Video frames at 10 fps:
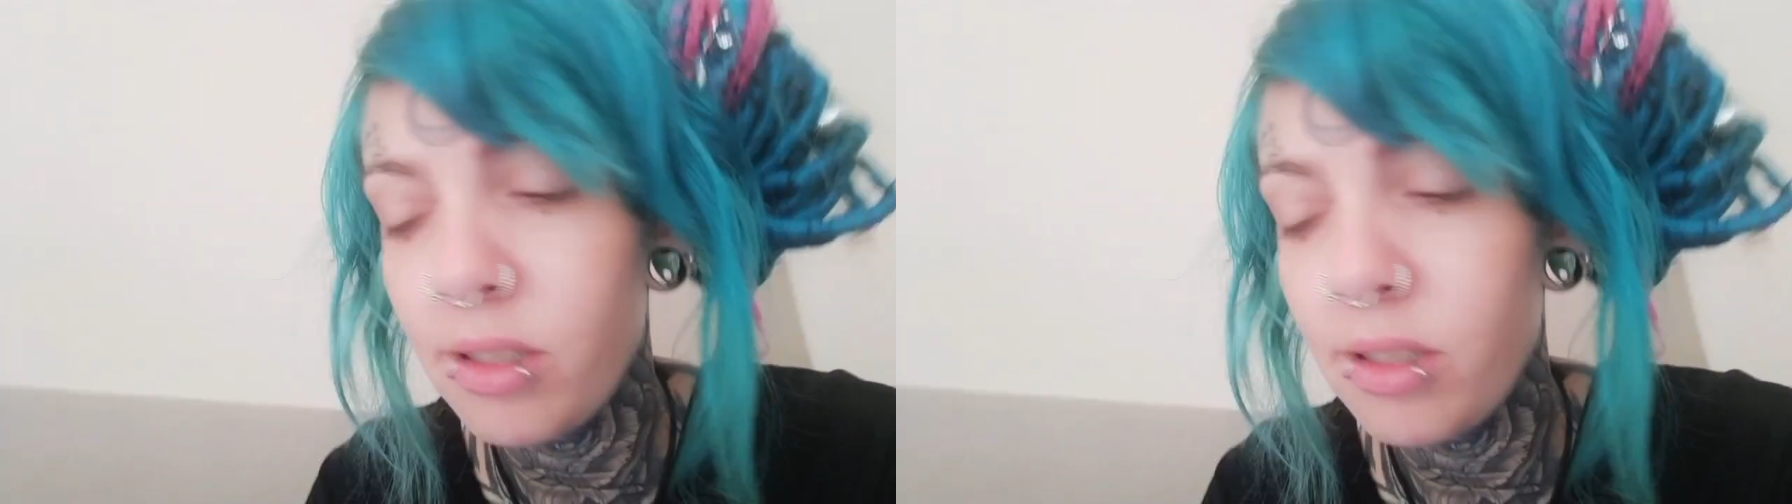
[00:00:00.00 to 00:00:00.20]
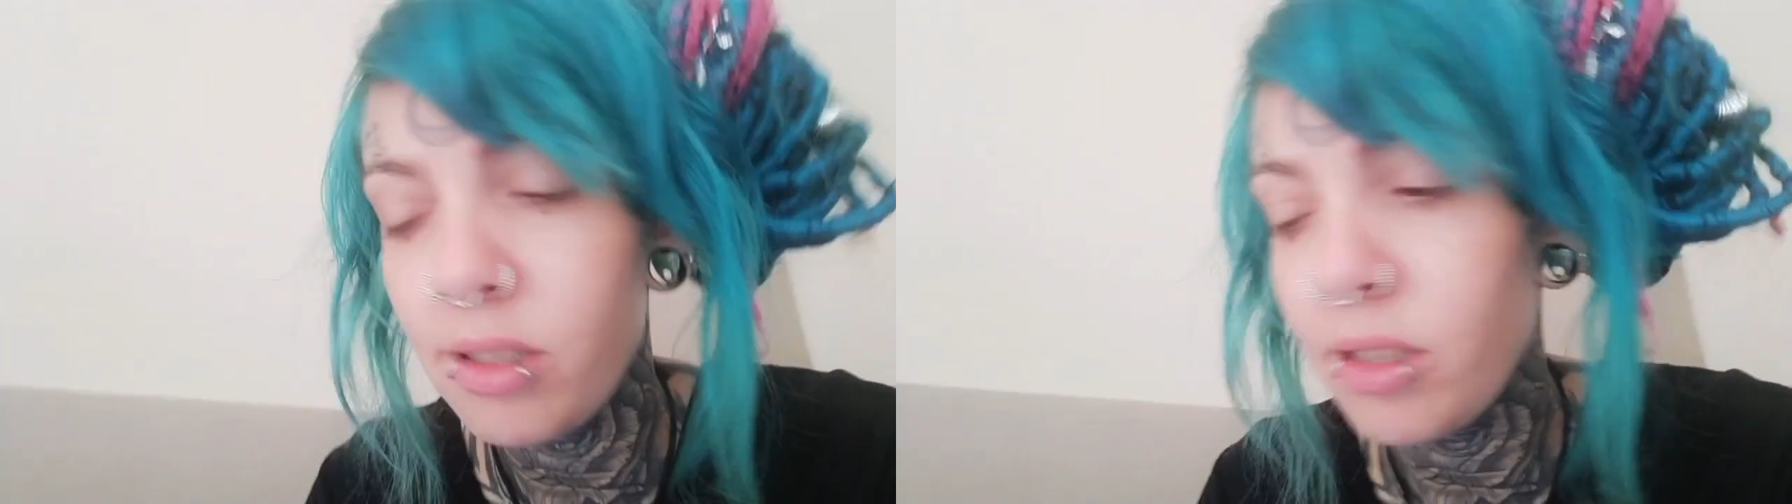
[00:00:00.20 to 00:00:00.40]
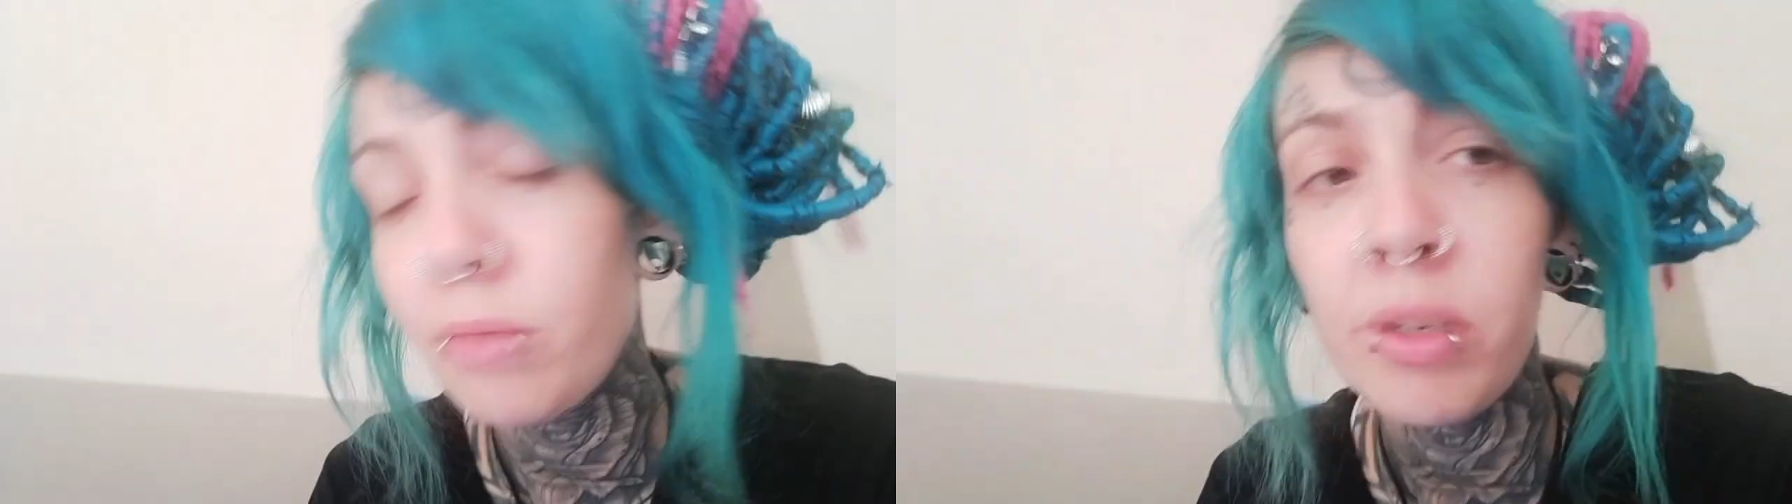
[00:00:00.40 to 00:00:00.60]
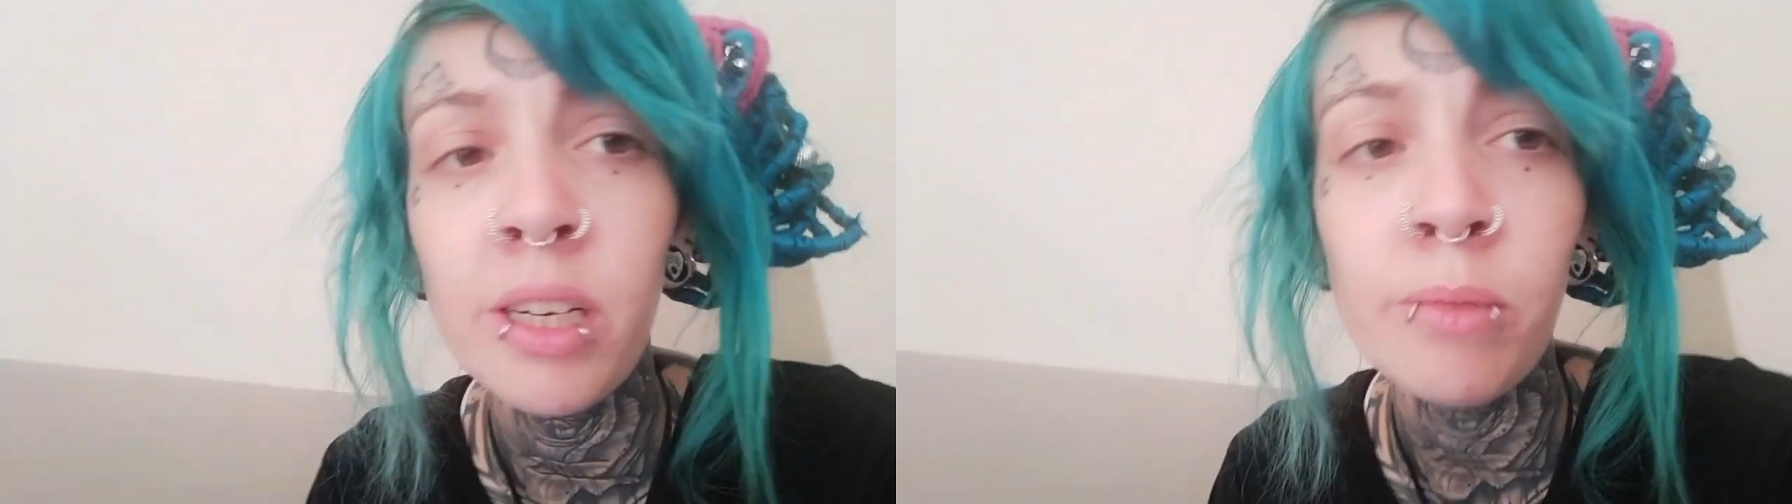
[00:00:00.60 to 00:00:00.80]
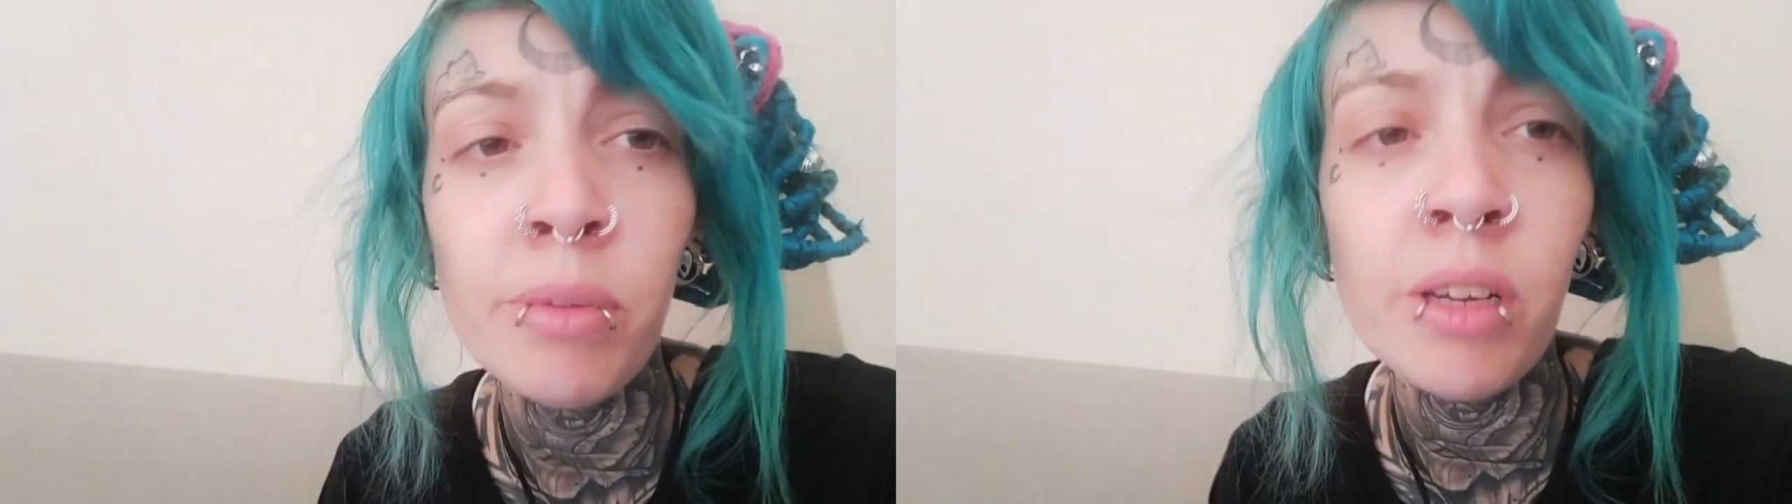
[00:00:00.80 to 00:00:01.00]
I've just been a bit